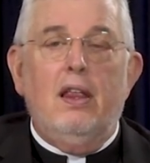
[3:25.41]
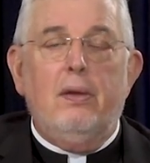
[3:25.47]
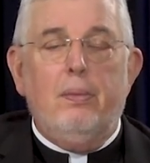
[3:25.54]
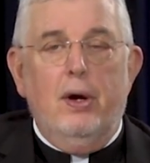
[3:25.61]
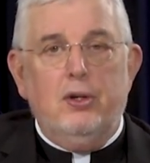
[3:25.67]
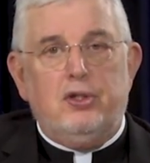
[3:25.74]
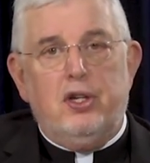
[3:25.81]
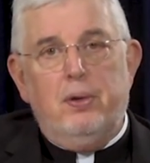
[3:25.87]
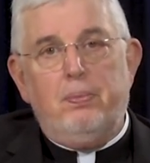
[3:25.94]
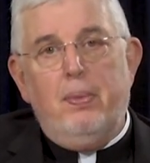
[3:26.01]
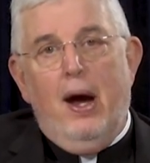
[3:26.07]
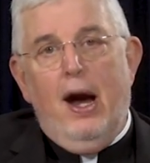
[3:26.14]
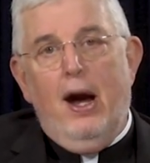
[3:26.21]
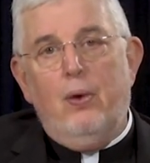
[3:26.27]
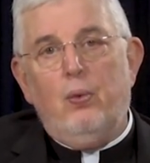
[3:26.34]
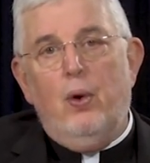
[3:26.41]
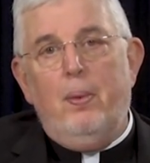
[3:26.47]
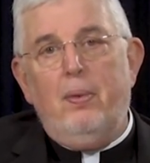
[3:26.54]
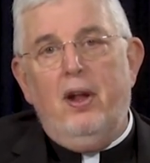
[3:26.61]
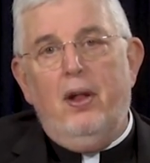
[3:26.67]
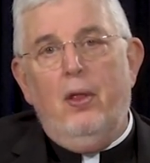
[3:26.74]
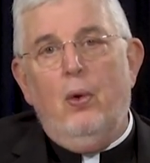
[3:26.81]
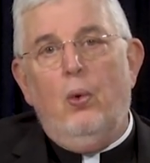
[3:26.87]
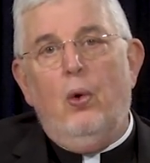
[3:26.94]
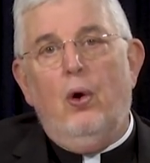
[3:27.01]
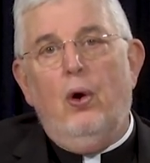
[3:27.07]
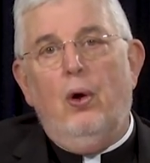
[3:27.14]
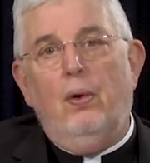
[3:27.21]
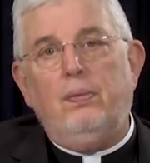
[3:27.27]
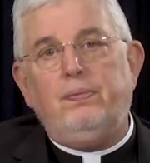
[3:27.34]
the most admired woman in the
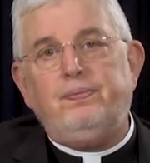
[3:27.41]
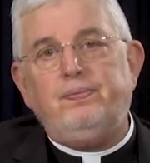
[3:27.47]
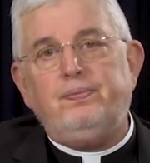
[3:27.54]
world.